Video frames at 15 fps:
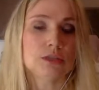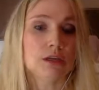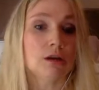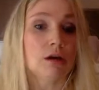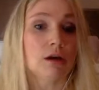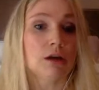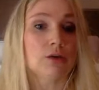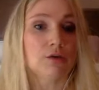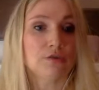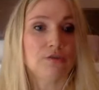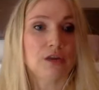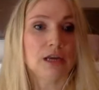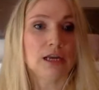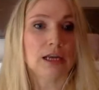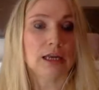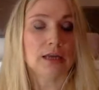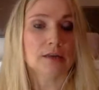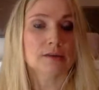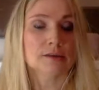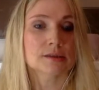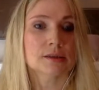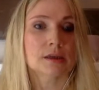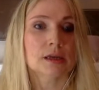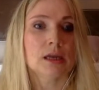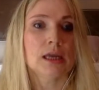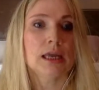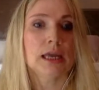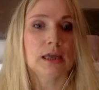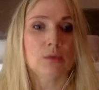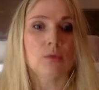deny your feelings,
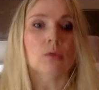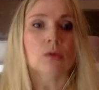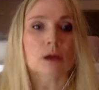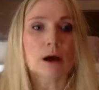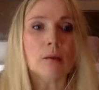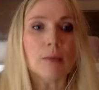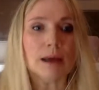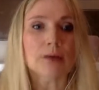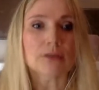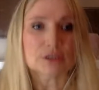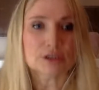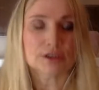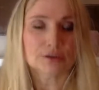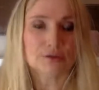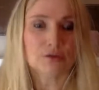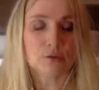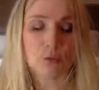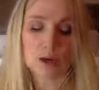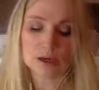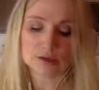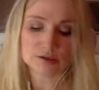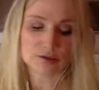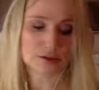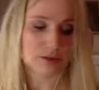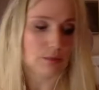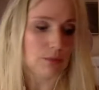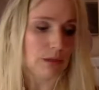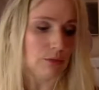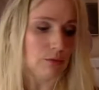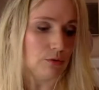it will come out in different ways. So some
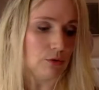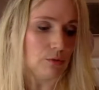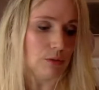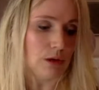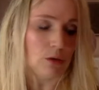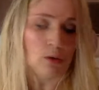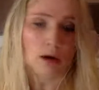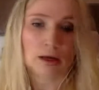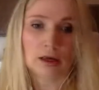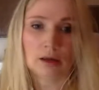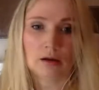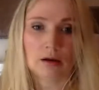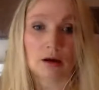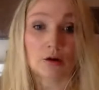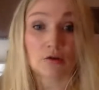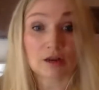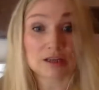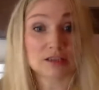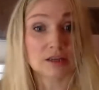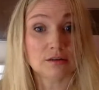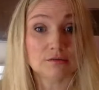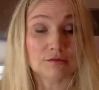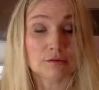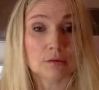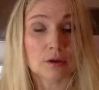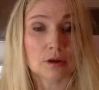people can be quite aggressive,